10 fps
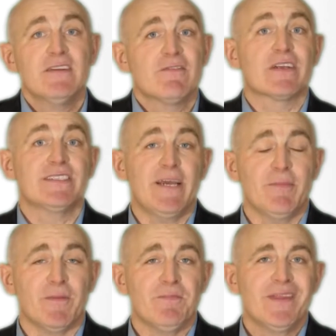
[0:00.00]
For
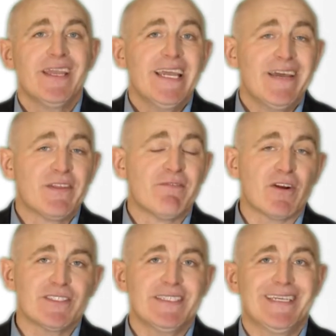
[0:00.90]
example, if the
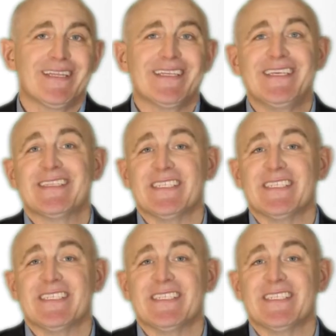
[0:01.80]
versatility of